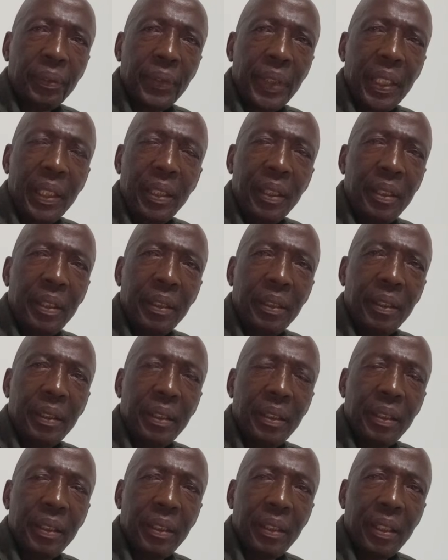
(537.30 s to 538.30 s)
that, it
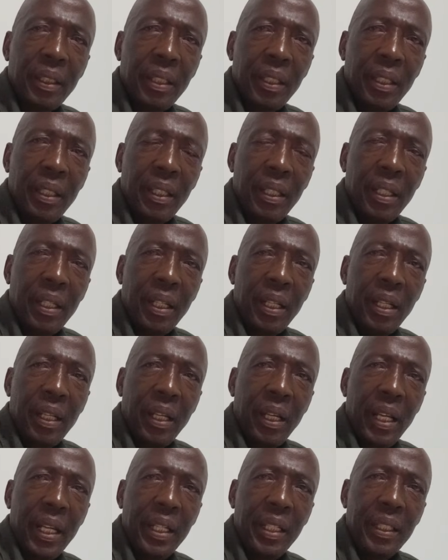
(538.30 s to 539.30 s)
is
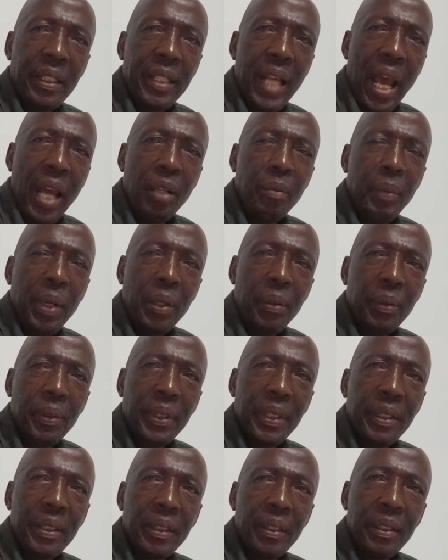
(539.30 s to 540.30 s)
an indictment on
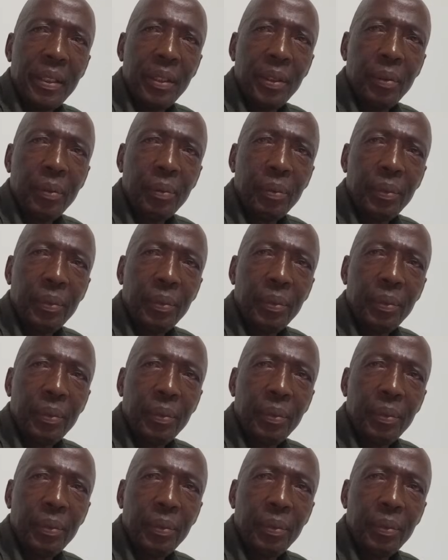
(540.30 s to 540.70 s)
the system.